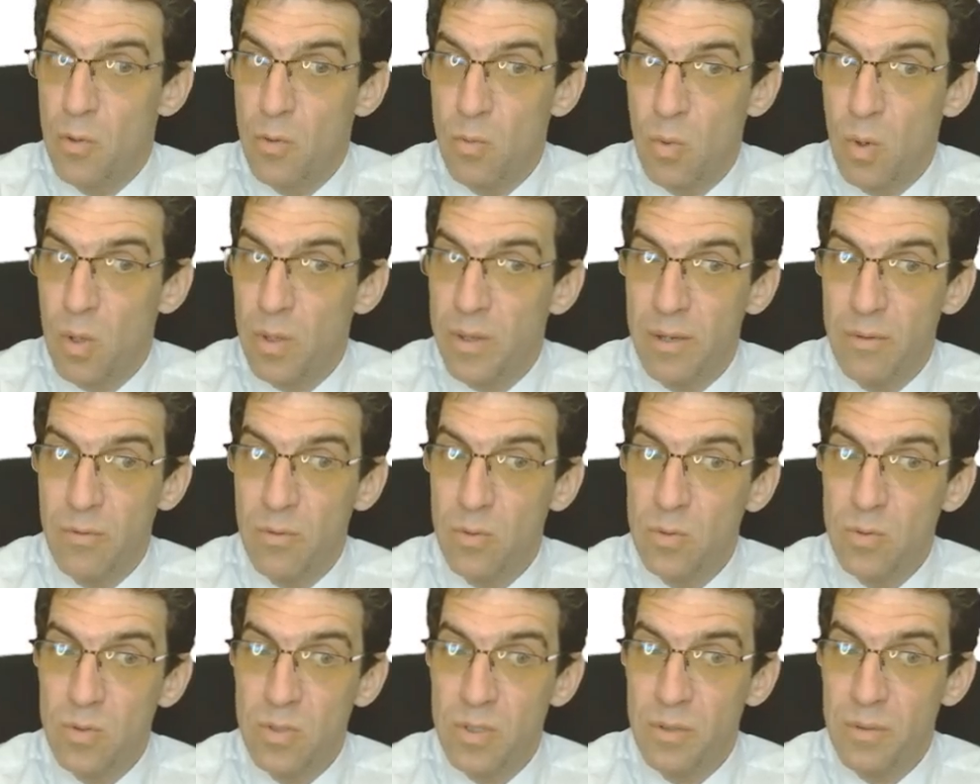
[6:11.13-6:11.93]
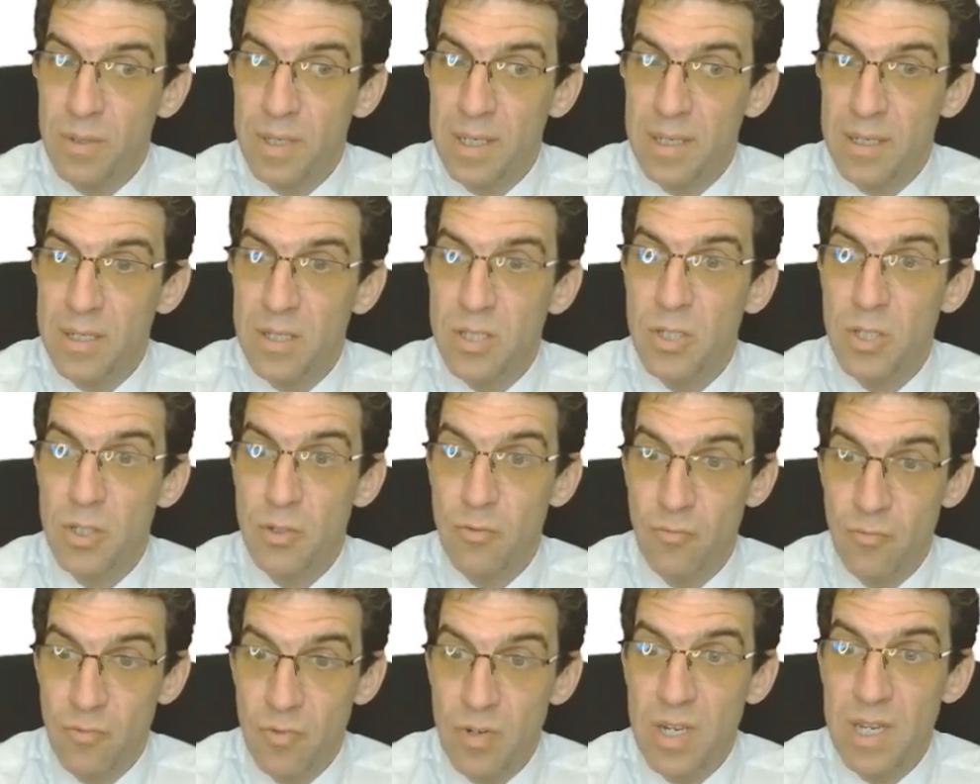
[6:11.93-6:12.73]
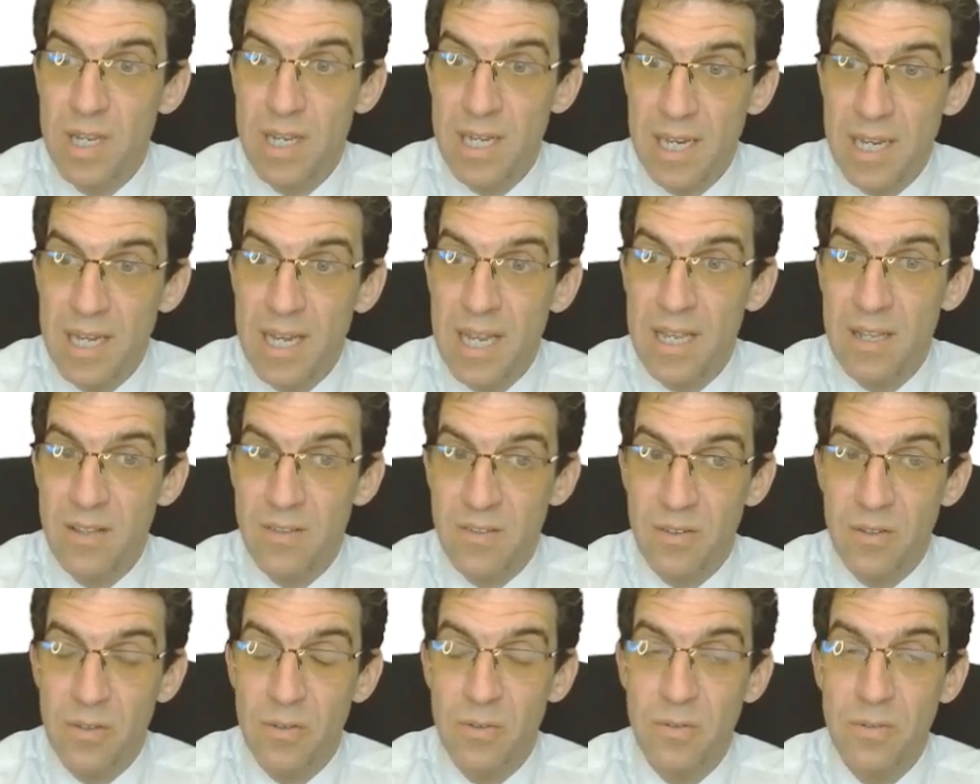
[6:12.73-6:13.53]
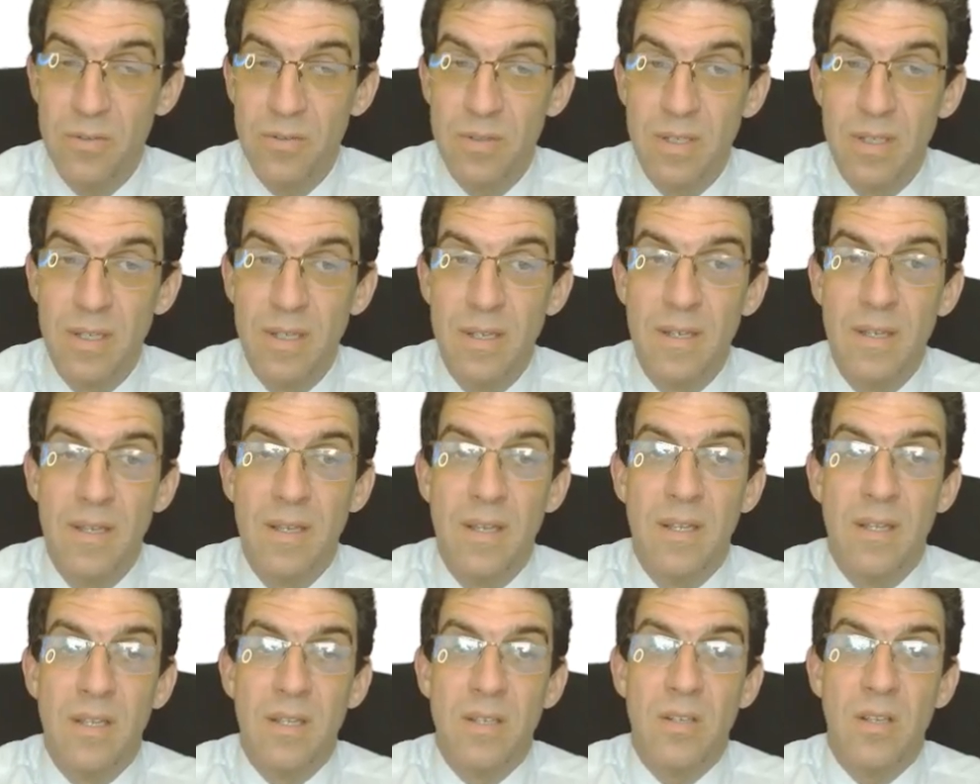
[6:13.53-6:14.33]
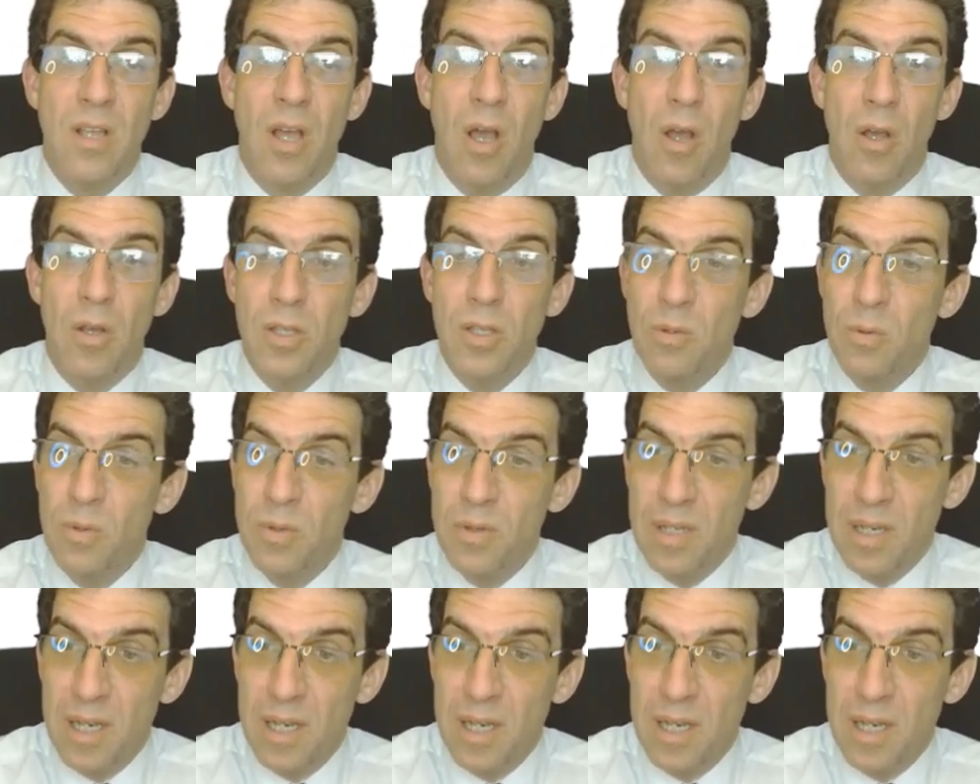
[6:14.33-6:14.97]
what they're all doing? Because you really need to. Are you on the